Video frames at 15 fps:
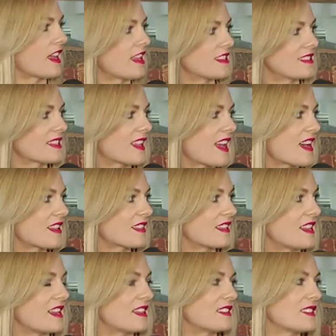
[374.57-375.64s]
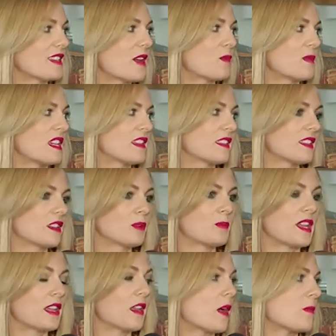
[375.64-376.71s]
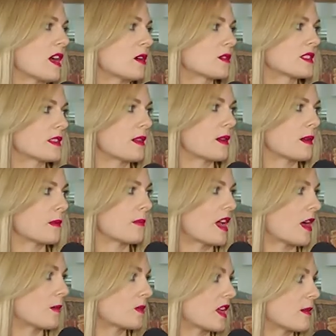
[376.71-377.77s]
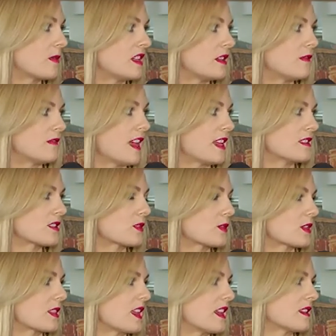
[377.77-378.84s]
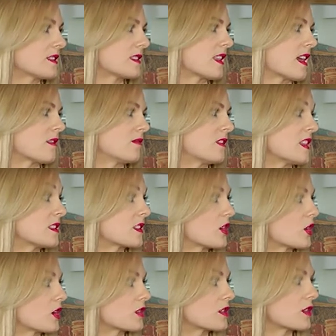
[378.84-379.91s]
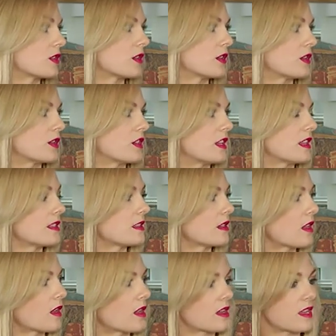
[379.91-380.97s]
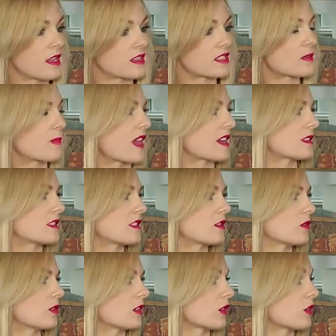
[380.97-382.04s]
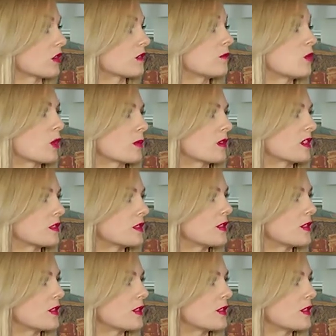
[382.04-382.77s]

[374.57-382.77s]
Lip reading: And Cathy, tell me a little bit about some upcoming events or things that visitors could expect or look forward